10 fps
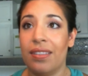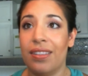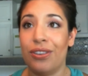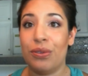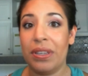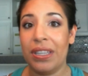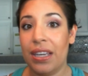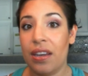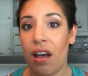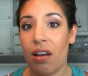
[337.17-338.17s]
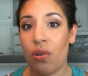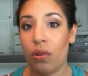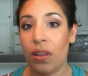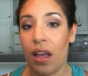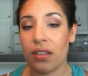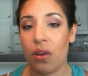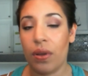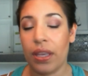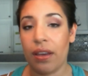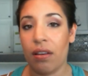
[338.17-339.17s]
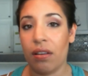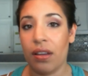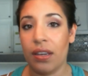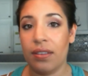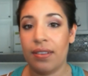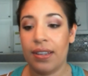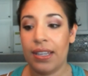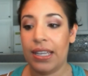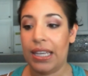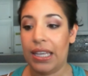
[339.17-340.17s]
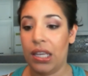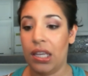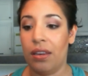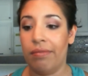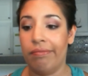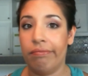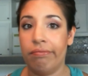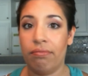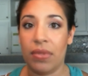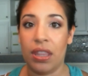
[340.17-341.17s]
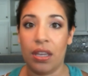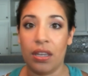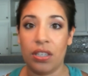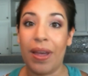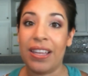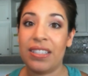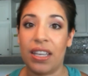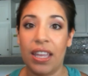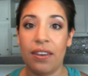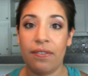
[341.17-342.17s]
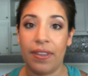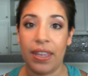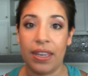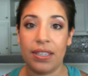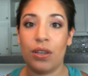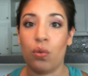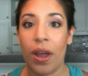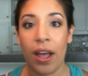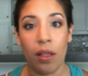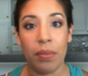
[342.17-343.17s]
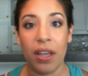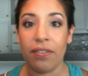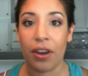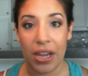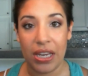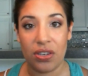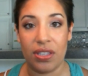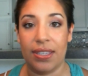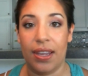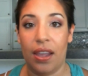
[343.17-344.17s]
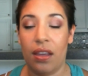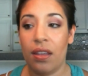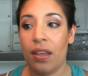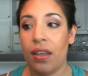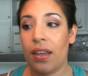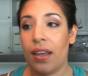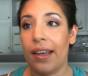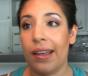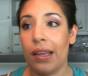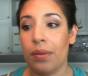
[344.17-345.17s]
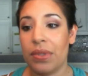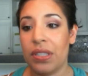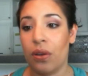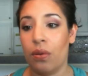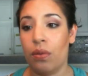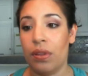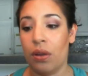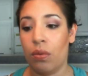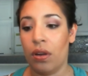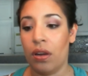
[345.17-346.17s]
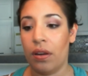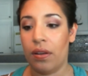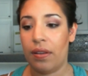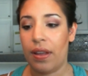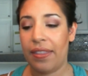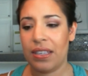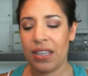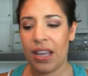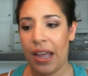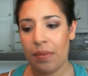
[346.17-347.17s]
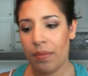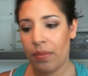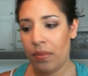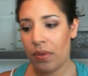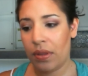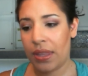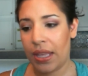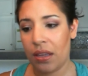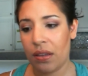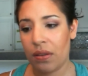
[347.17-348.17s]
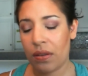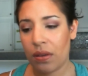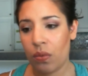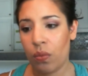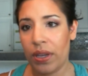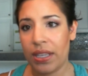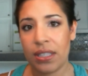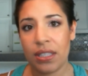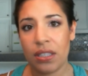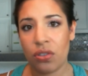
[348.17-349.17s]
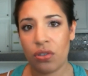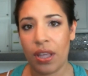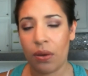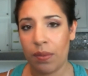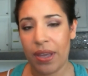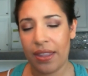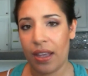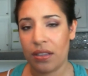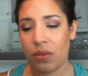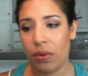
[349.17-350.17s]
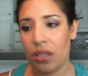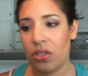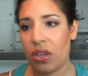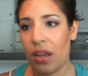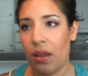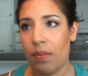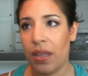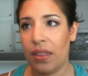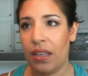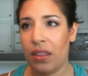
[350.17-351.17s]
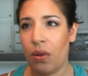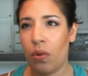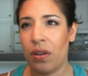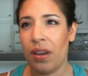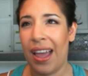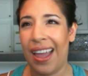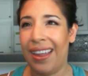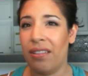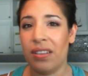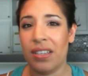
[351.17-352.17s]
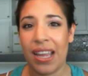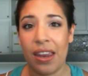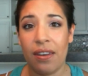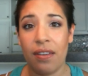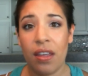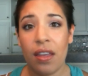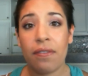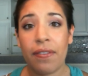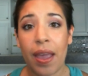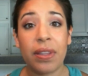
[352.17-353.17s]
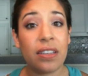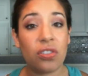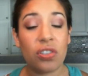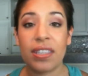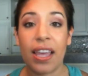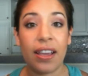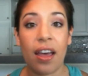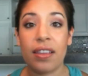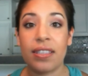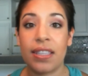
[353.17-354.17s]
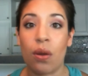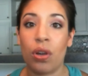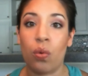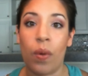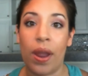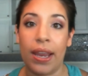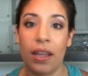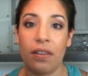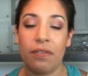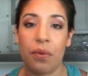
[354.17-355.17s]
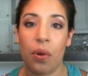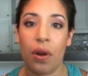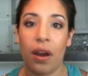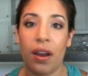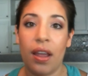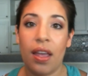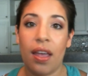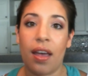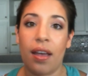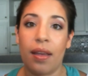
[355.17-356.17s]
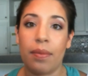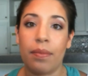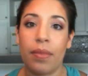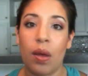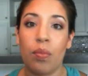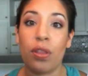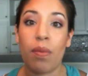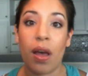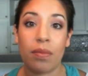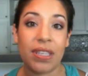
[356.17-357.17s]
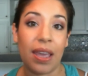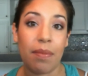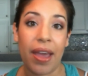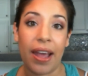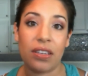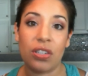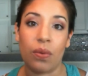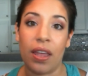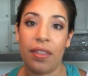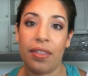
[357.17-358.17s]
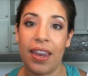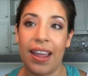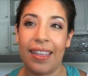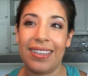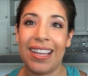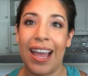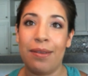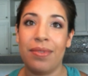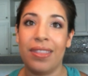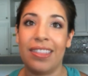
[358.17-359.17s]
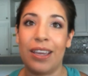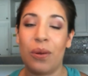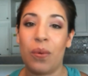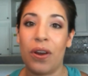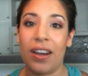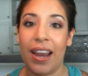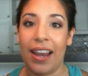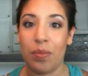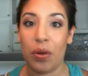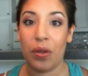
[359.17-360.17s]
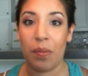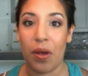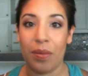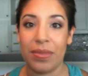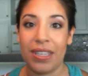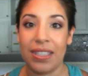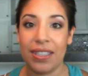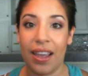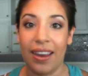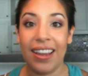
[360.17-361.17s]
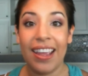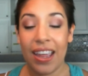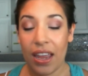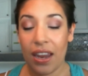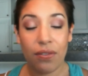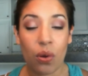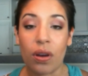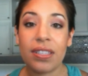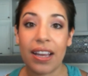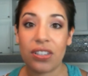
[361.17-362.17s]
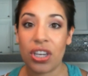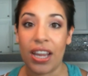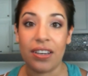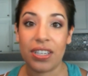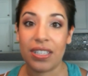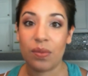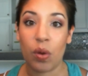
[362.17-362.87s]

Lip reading: there's really not a whole lot going on in the domestic infant realm of our agency. So there were, at the time that we made that switch, I think there were 9 or 10 families just like us that were waiting for a birth mom to get matched with, and at the time there weren't any birth moms in sight. And of course that changes